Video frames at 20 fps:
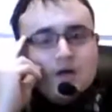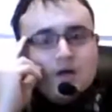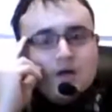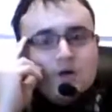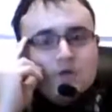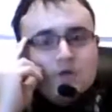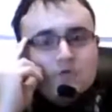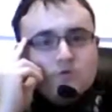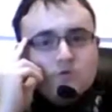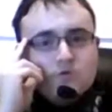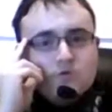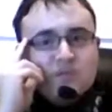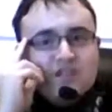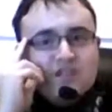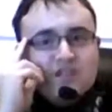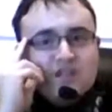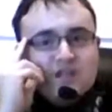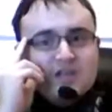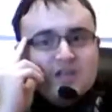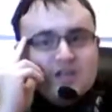called
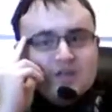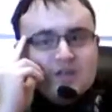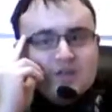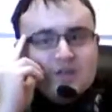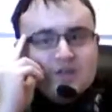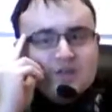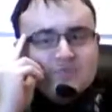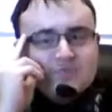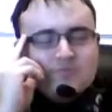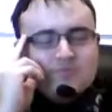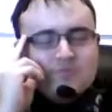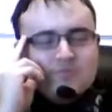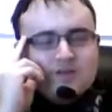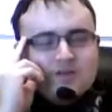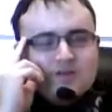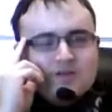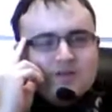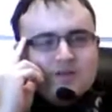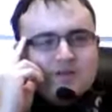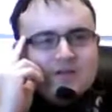Squeaky because
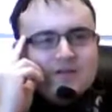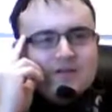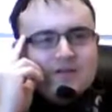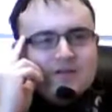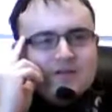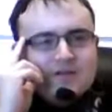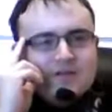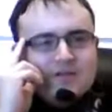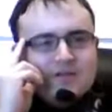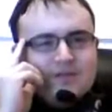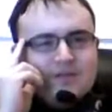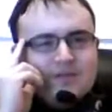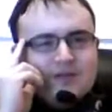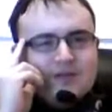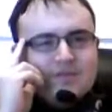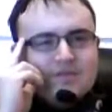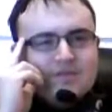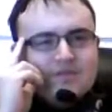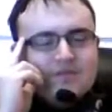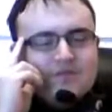basically
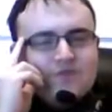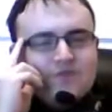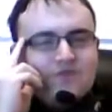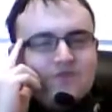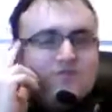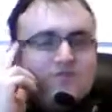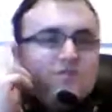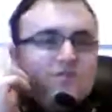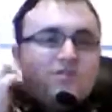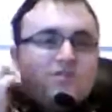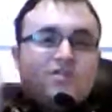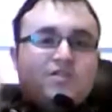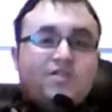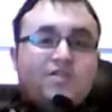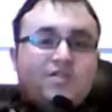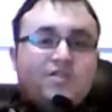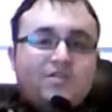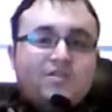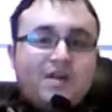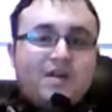that was in the first noise they
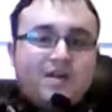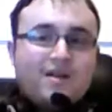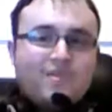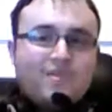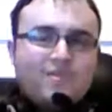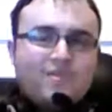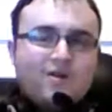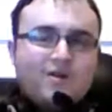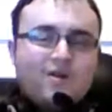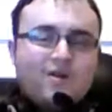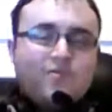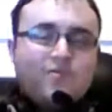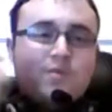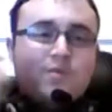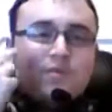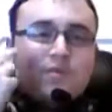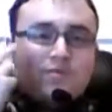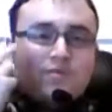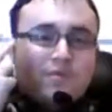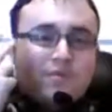heard made over a
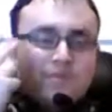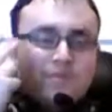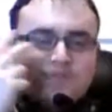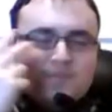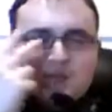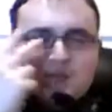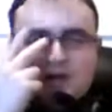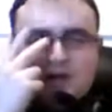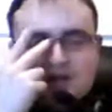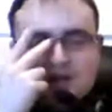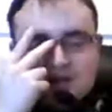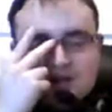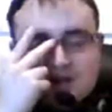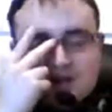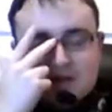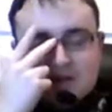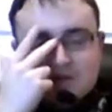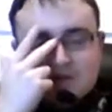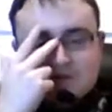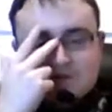microphone
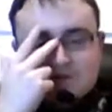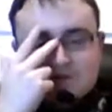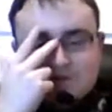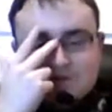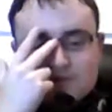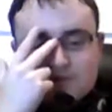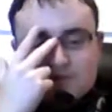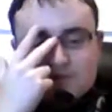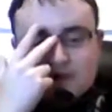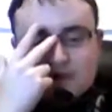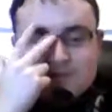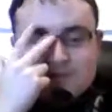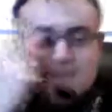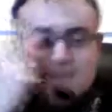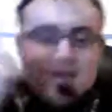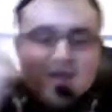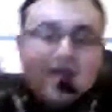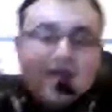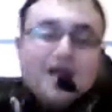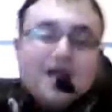and stuff like that.
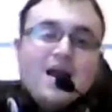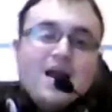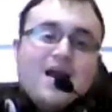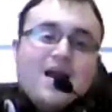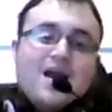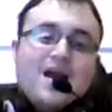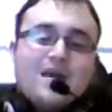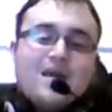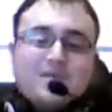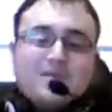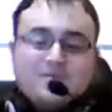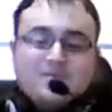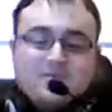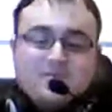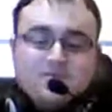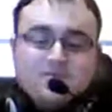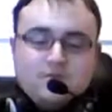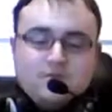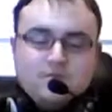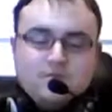
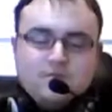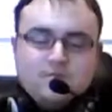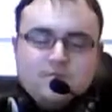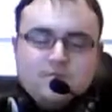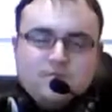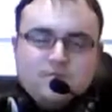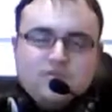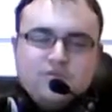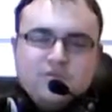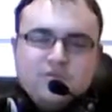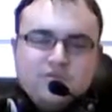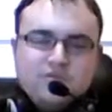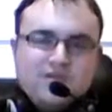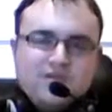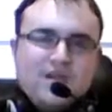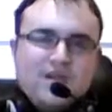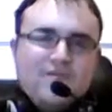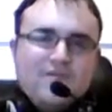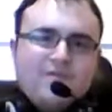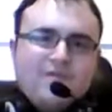And pretty much
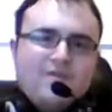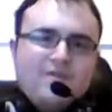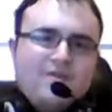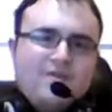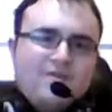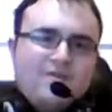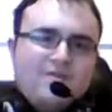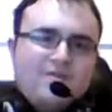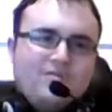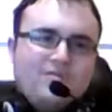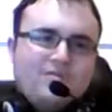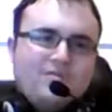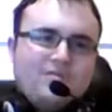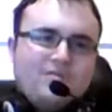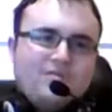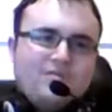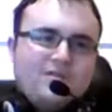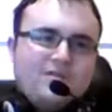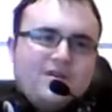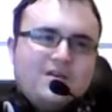them
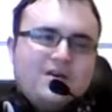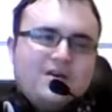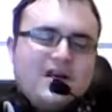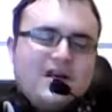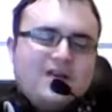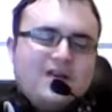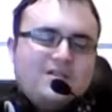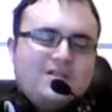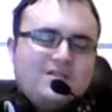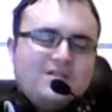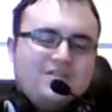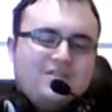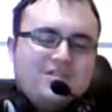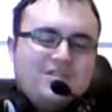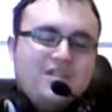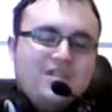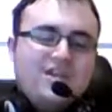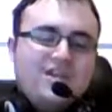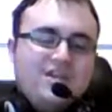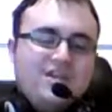folks, and
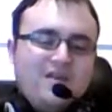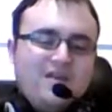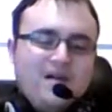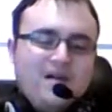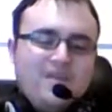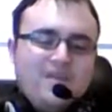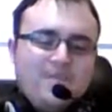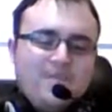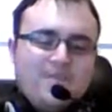she